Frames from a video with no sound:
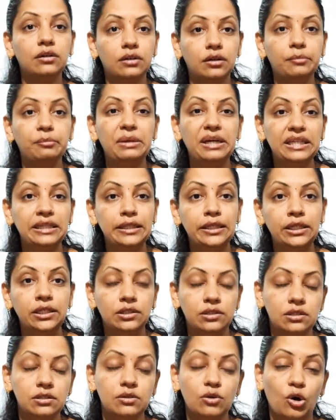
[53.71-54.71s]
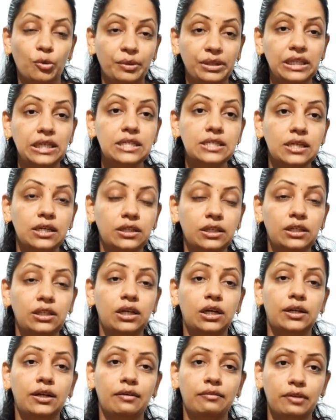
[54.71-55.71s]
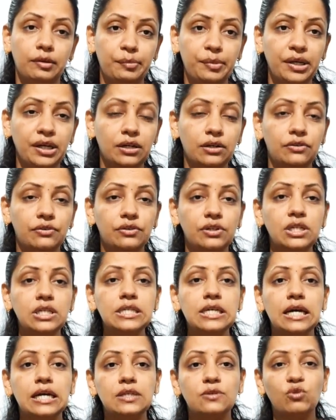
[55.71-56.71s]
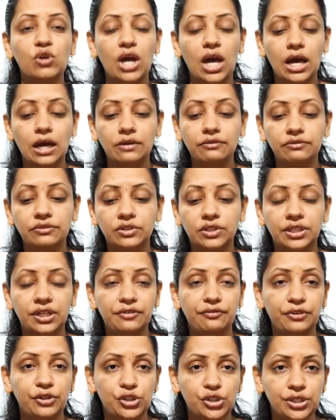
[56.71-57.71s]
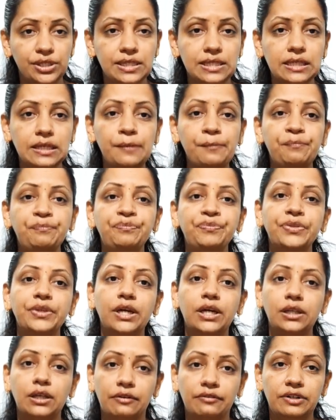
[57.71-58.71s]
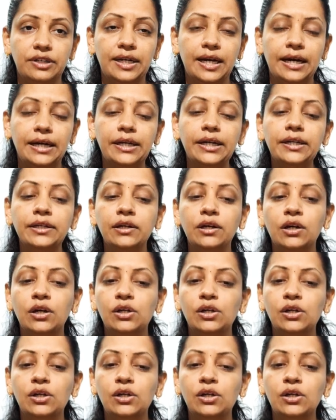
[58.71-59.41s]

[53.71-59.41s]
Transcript: mainly commonly seen in developing countries, as we have deficiency in our diet,